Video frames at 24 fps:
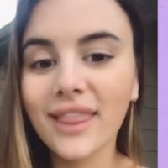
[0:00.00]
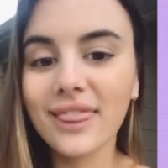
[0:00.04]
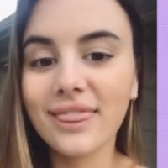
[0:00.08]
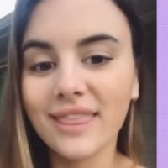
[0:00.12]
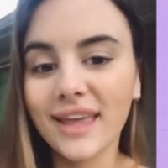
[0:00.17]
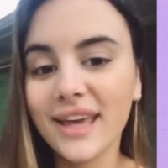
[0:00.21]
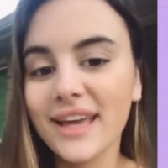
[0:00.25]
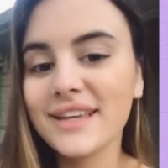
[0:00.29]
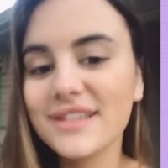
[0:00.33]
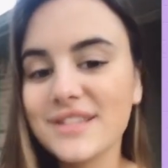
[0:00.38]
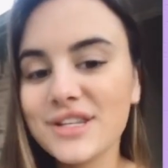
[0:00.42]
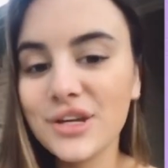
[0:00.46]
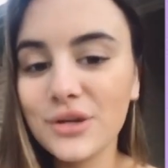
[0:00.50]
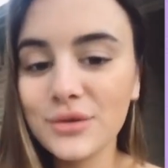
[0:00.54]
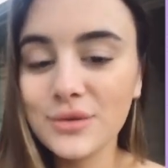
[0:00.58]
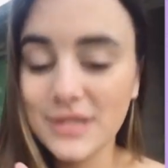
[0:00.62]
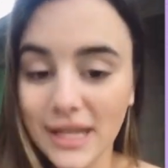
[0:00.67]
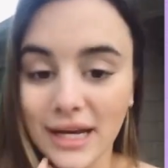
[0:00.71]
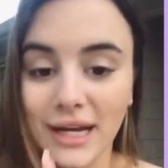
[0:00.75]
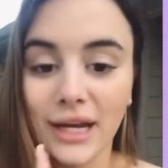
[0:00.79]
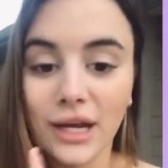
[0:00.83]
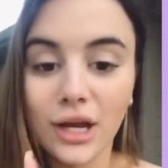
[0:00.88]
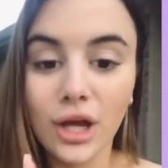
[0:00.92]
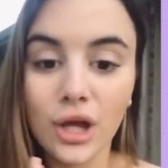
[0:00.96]
Things you
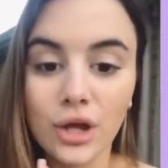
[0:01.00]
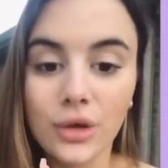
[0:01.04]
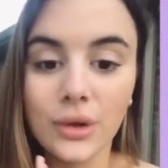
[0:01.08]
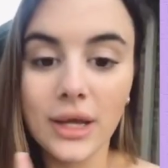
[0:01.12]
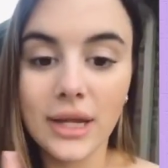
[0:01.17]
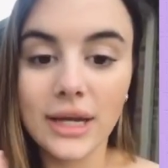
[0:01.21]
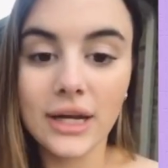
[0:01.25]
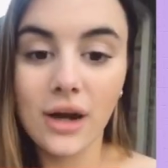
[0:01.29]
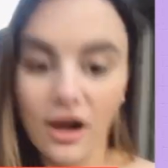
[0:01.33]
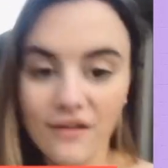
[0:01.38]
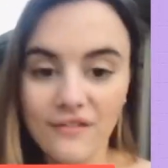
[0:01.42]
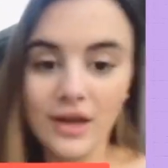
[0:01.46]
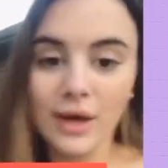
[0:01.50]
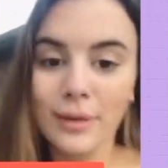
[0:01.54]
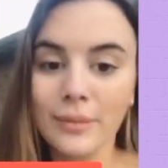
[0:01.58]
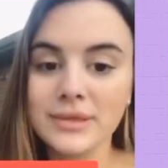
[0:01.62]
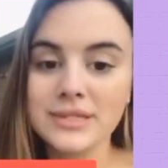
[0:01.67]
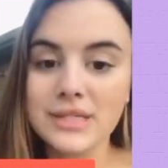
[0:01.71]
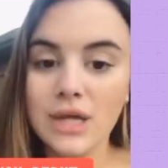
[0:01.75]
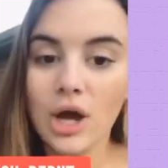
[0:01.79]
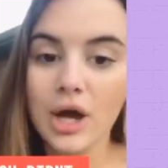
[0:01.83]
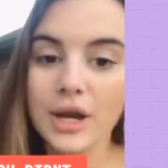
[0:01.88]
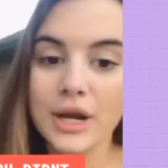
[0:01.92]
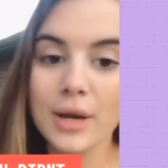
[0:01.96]
didn't know you needed off
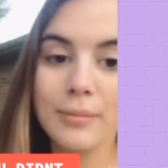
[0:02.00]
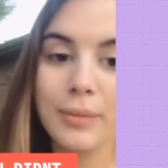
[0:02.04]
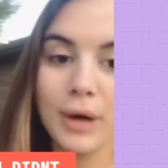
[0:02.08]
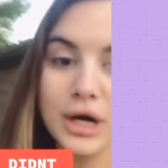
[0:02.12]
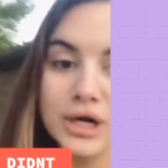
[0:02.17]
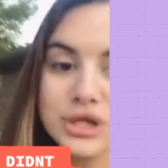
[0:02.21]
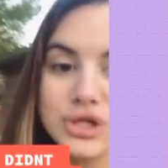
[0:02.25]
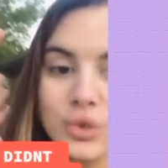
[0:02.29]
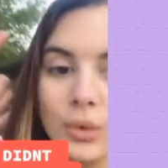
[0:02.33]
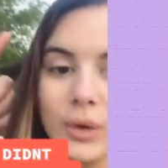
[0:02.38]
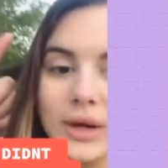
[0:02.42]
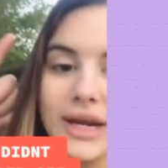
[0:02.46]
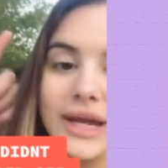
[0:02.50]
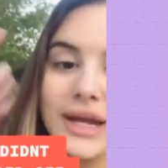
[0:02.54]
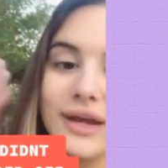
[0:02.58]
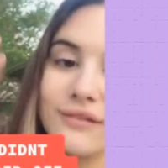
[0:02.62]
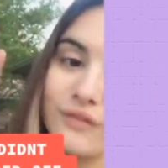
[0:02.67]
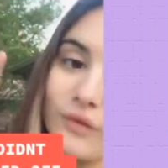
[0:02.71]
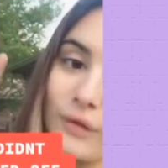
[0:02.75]
Amazon, part 24.